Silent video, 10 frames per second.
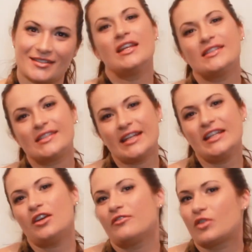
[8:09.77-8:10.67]

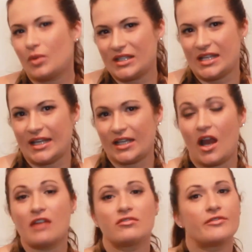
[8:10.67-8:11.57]
Instead of quitting,
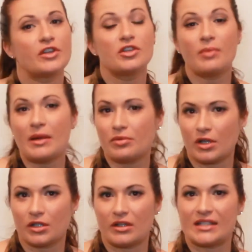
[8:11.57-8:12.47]
I reviewed my
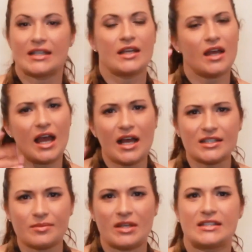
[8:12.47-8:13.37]
progress and I
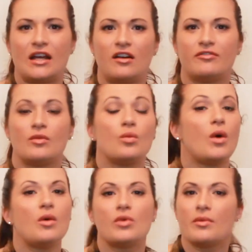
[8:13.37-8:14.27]
asked myself,
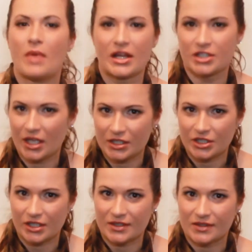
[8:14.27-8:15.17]
what were my
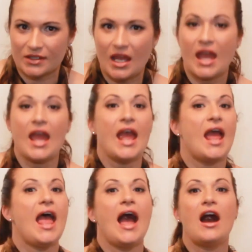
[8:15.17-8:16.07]
challenges?
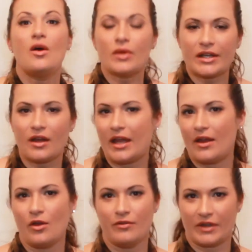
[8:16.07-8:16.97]
How can I
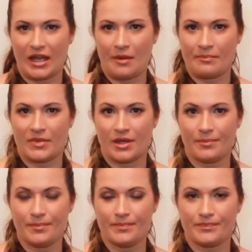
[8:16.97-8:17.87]
overcome
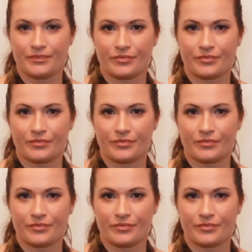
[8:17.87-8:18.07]
them?